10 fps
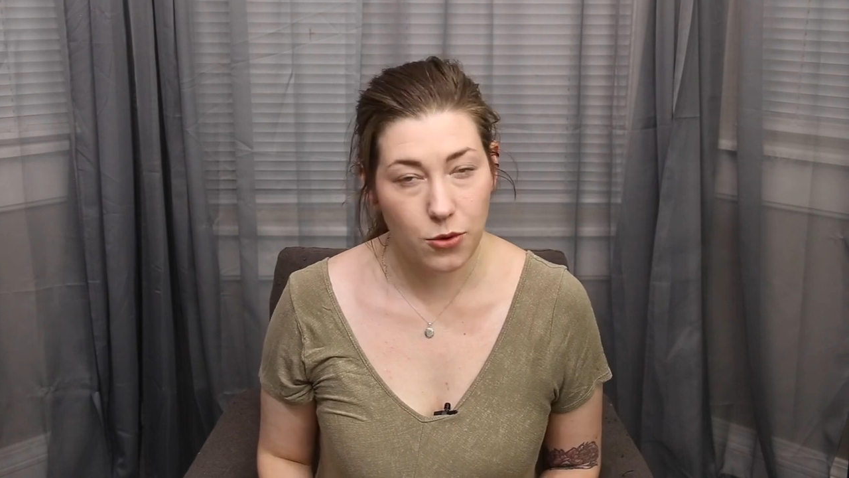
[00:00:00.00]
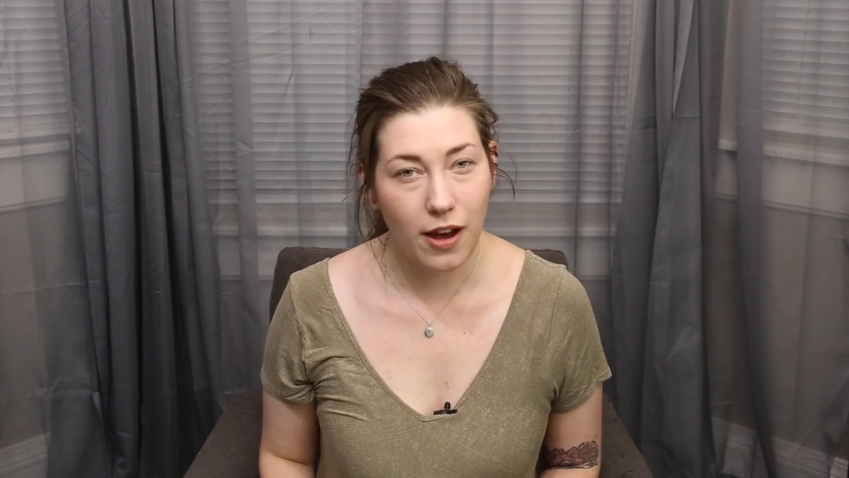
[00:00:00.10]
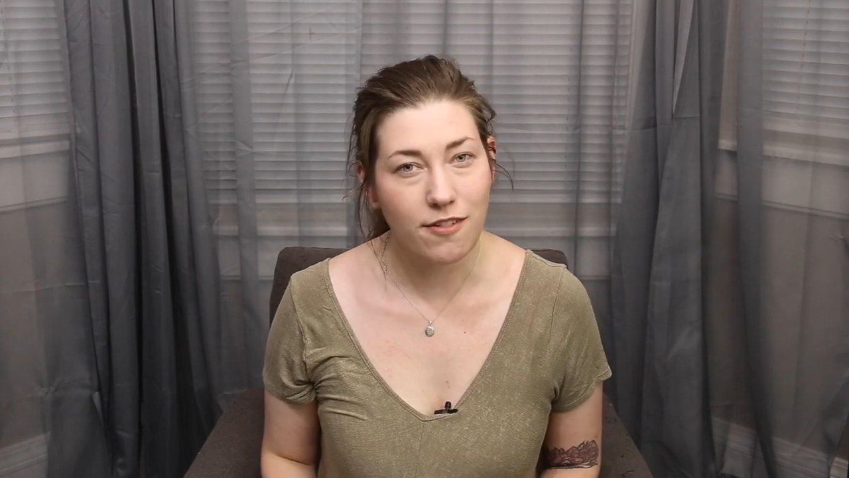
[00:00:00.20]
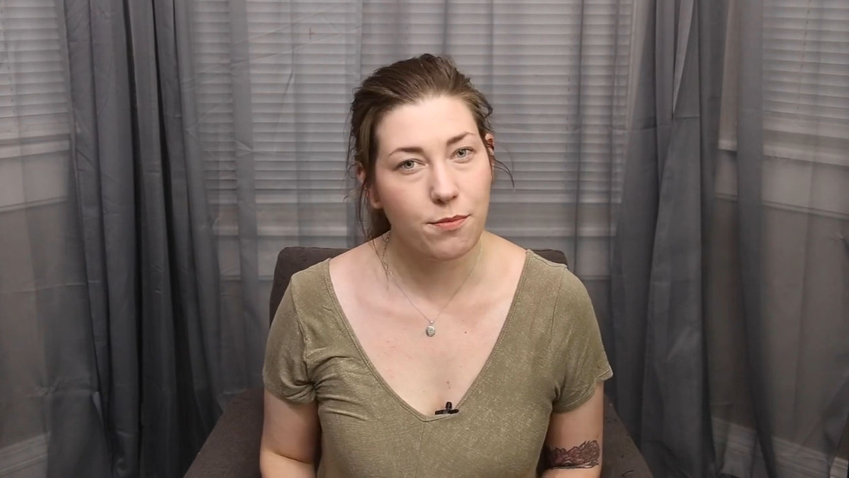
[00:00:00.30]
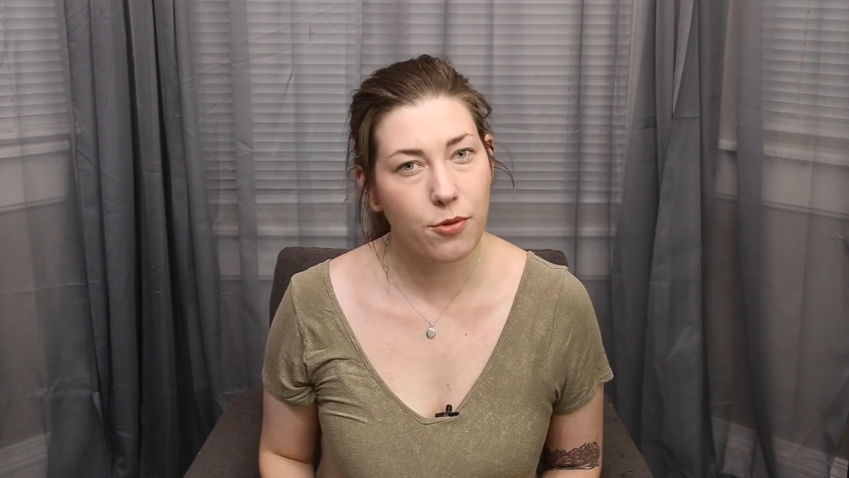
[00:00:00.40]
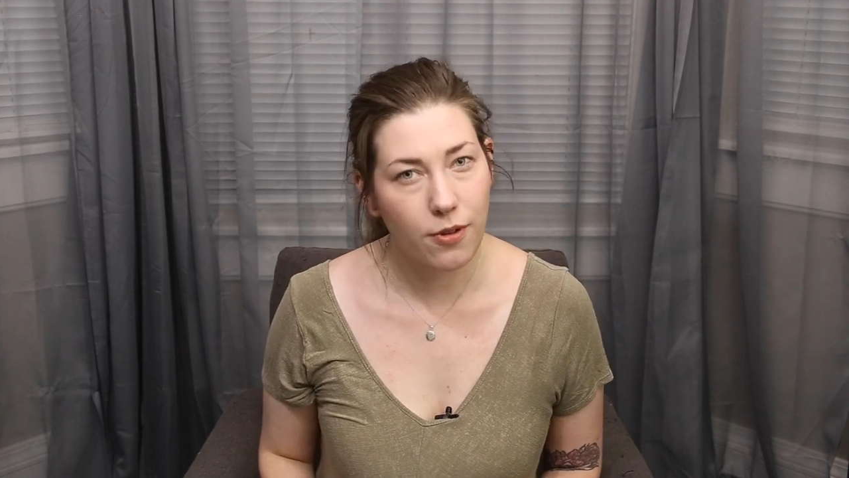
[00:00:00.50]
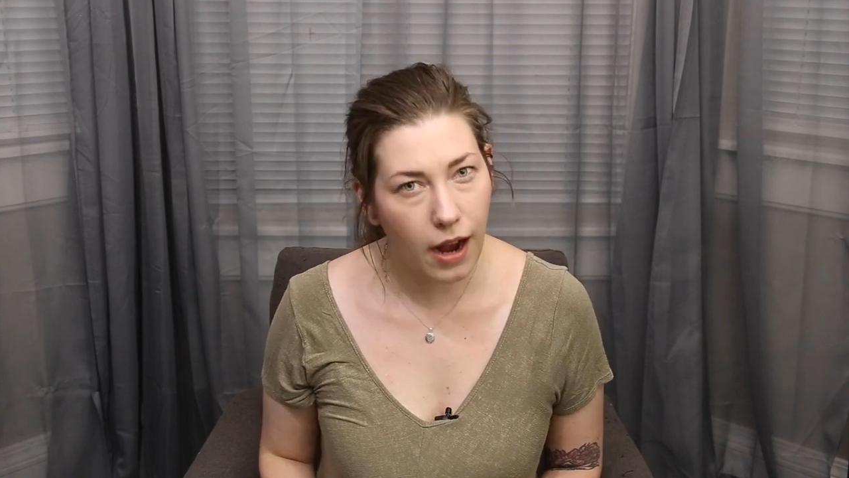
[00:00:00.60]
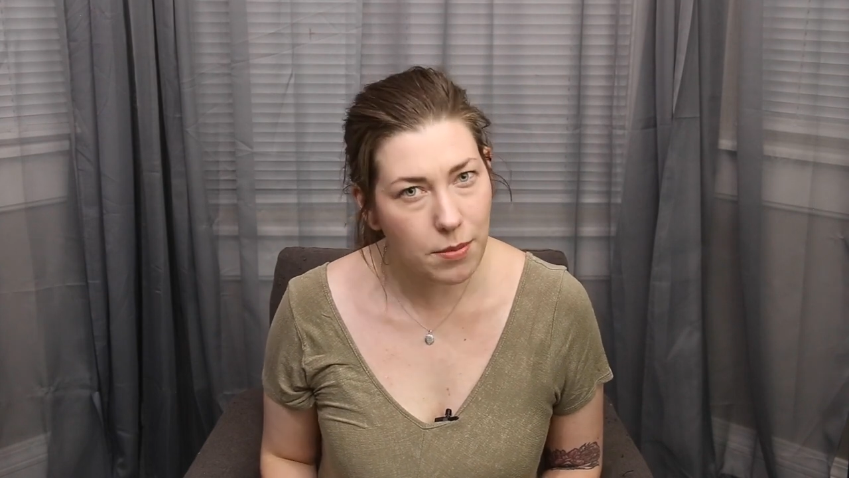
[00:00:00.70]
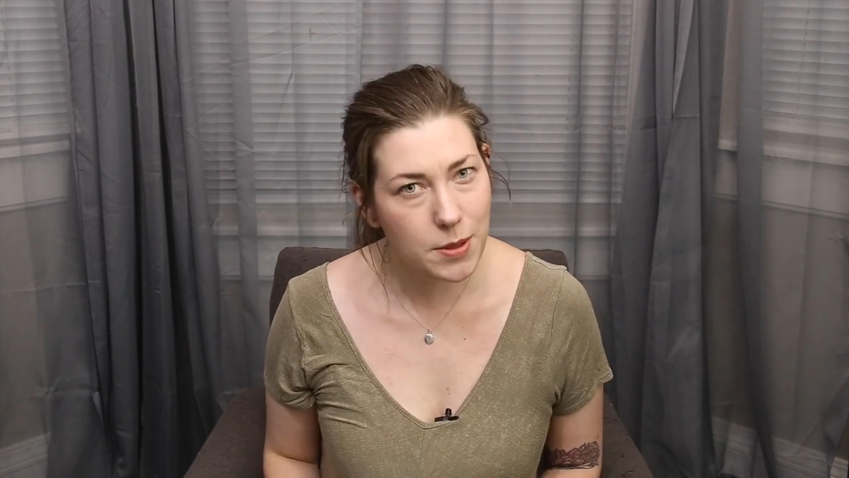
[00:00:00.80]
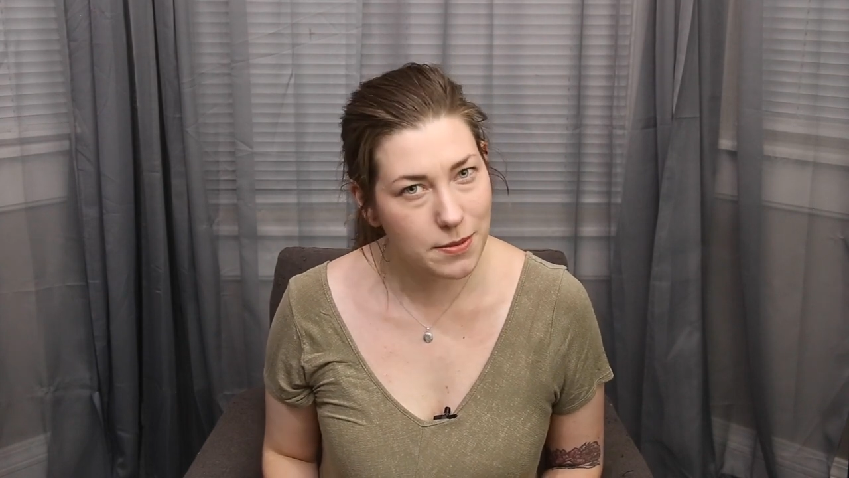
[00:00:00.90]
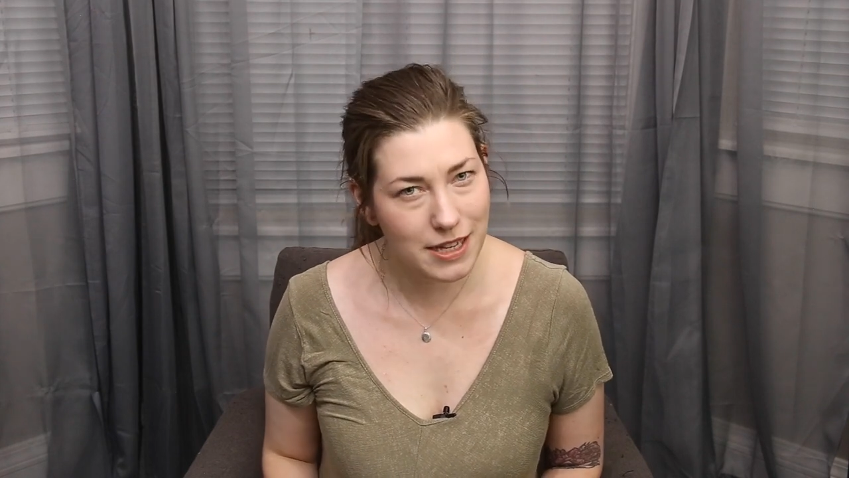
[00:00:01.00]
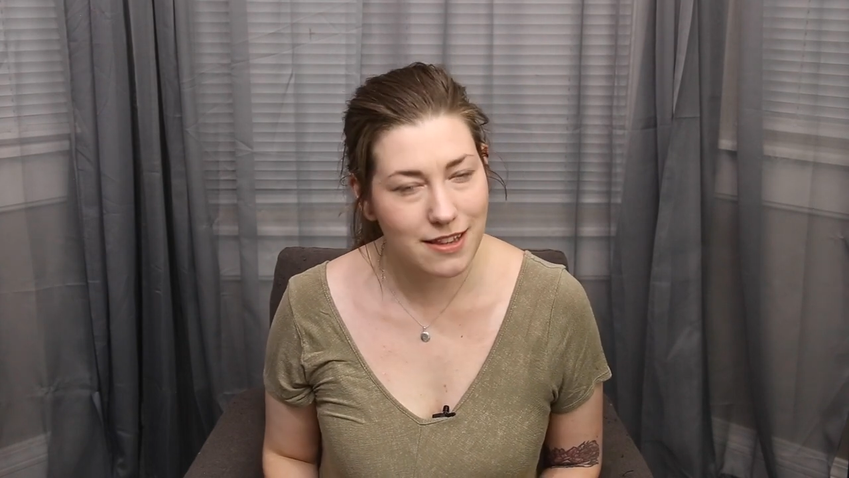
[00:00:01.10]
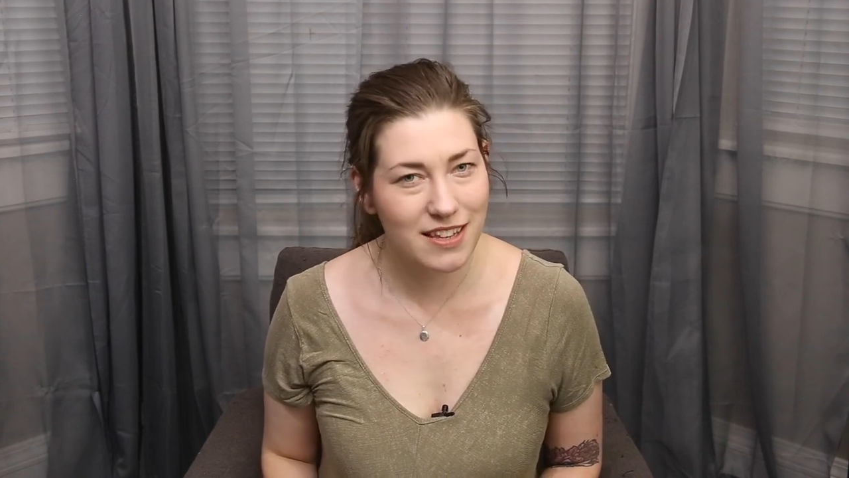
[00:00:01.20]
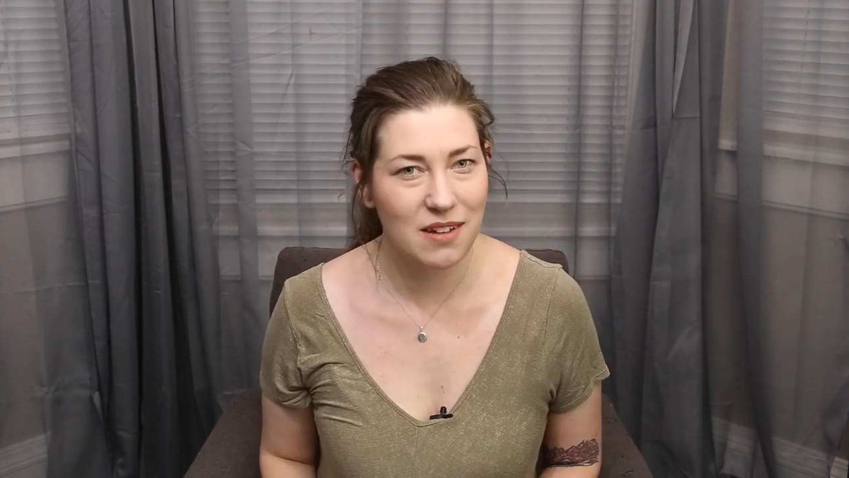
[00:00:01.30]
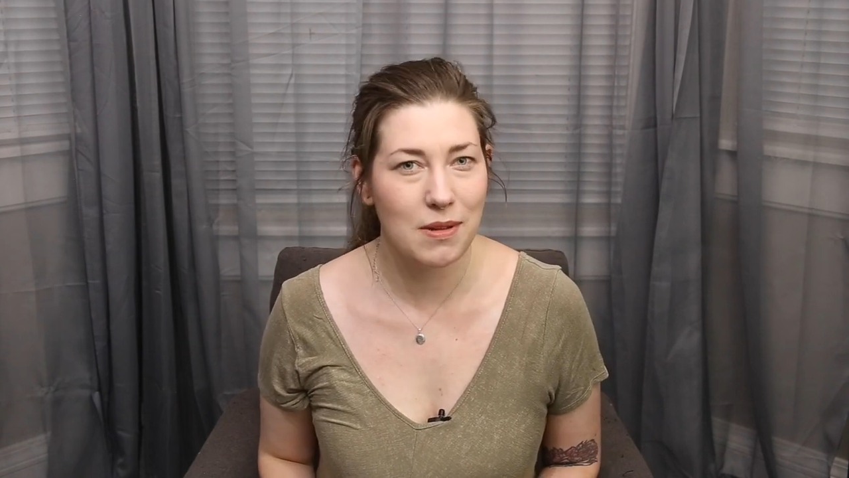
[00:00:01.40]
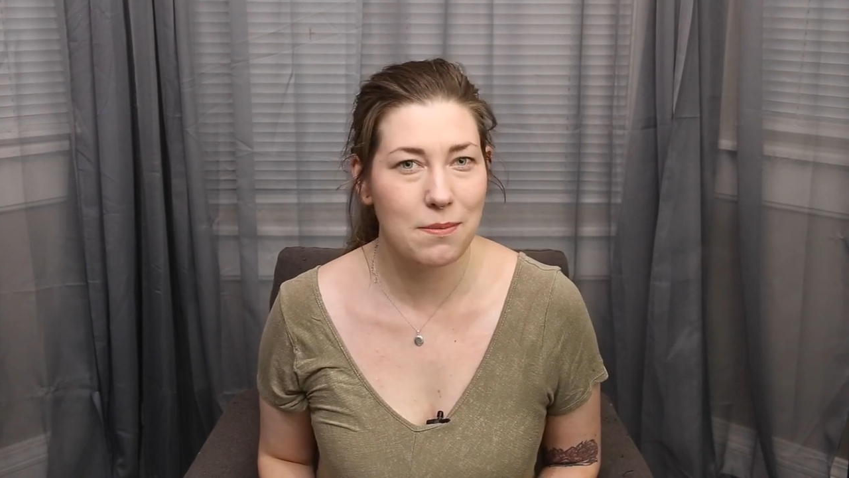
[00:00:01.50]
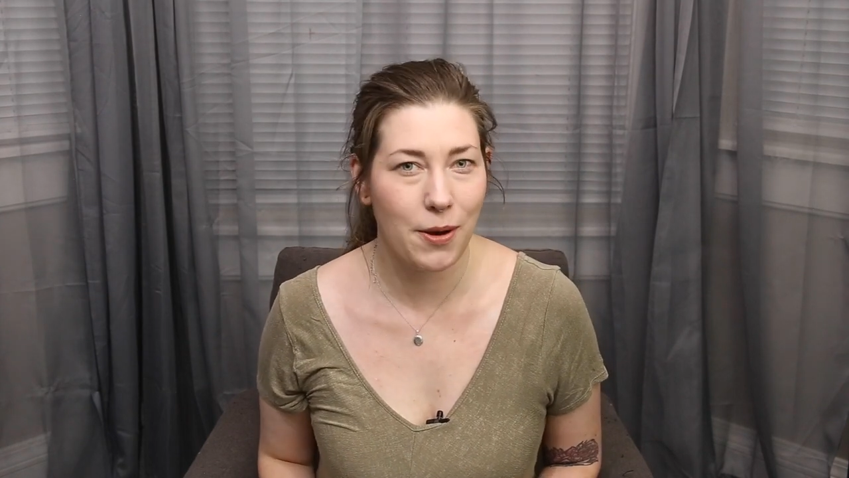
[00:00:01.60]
you have probably seen me